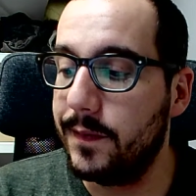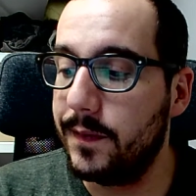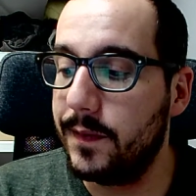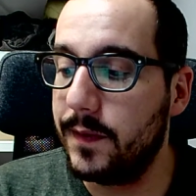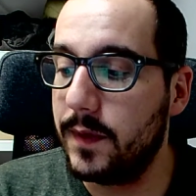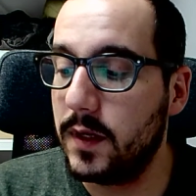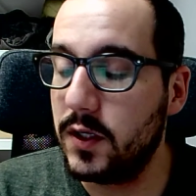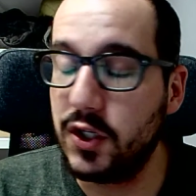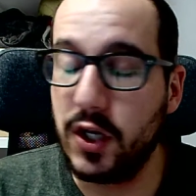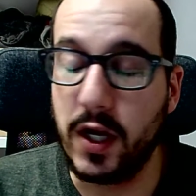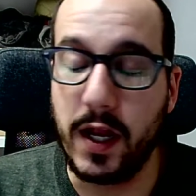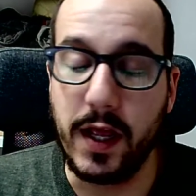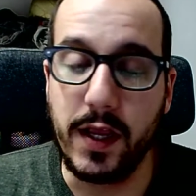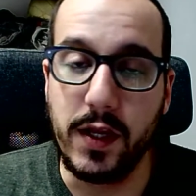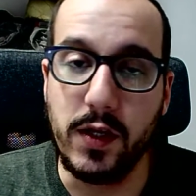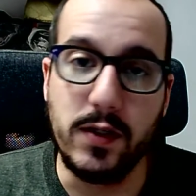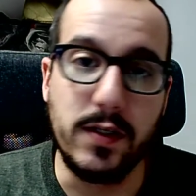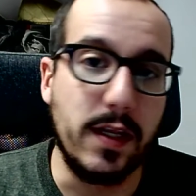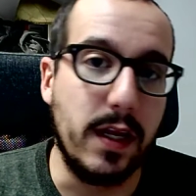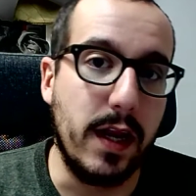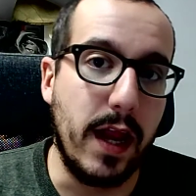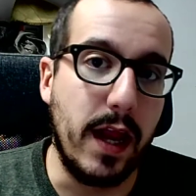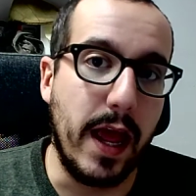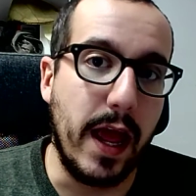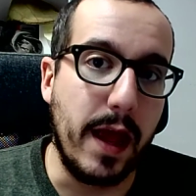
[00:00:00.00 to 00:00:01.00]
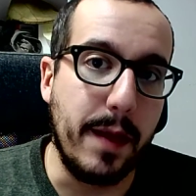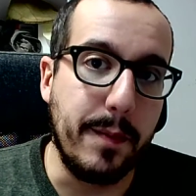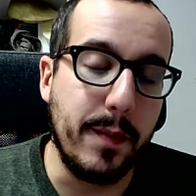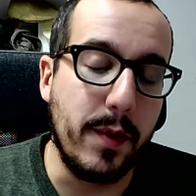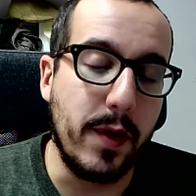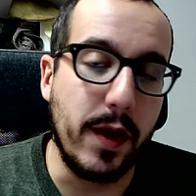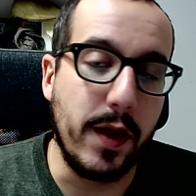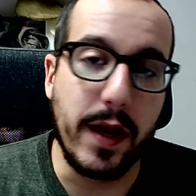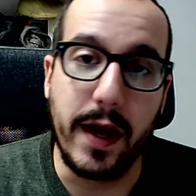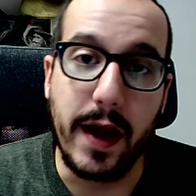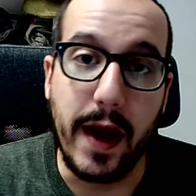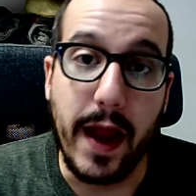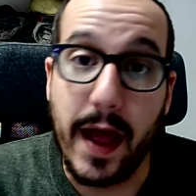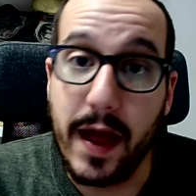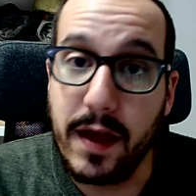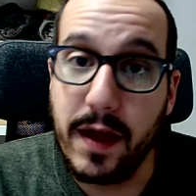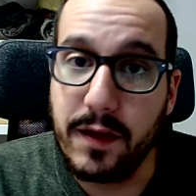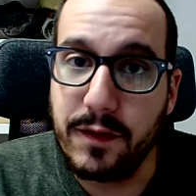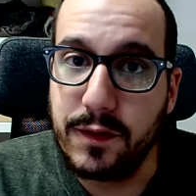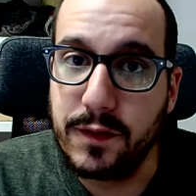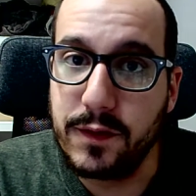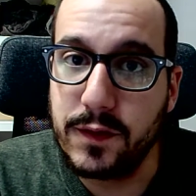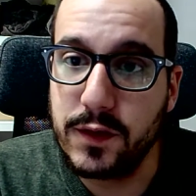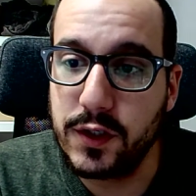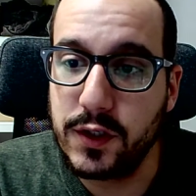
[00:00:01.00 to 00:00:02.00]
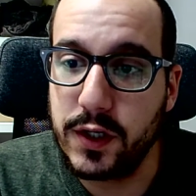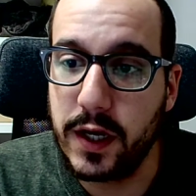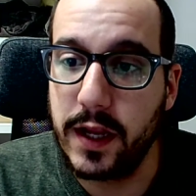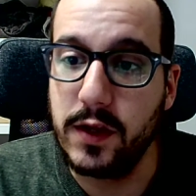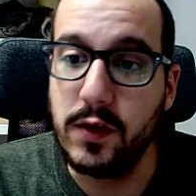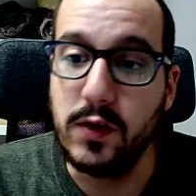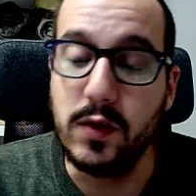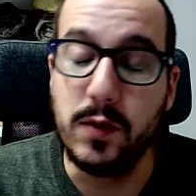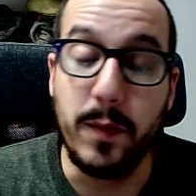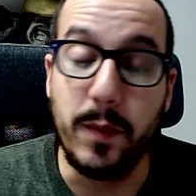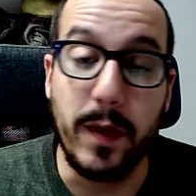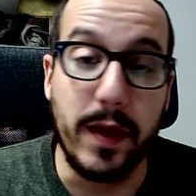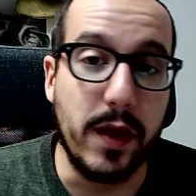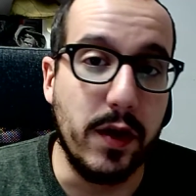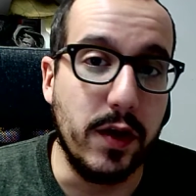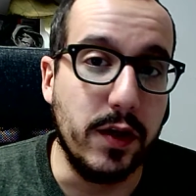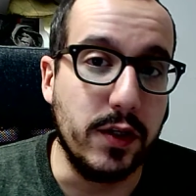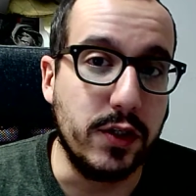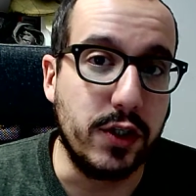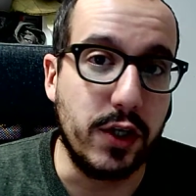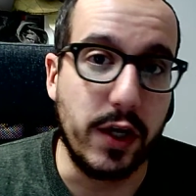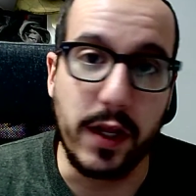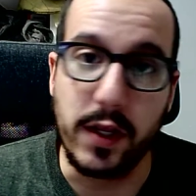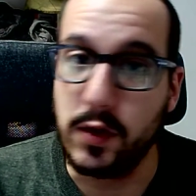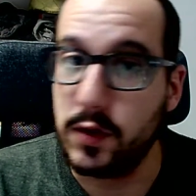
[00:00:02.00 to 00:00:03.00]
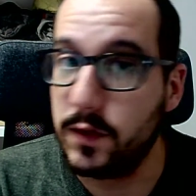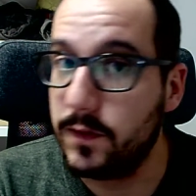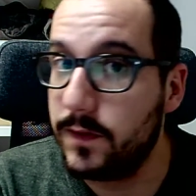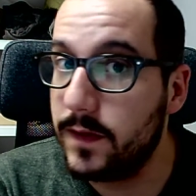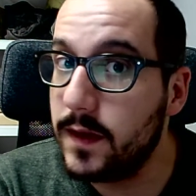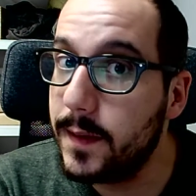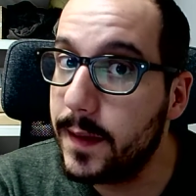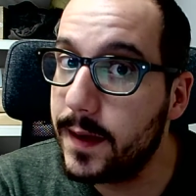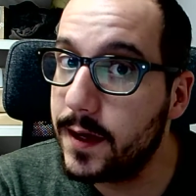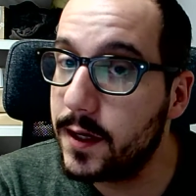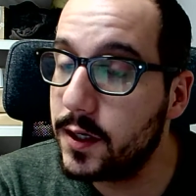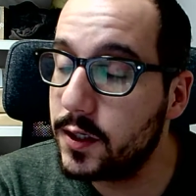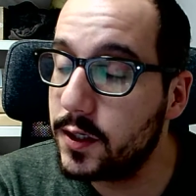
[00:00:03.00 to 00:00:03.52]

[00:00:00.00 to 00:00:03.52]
Should I use an M and an F? Should I use male? Should I use female?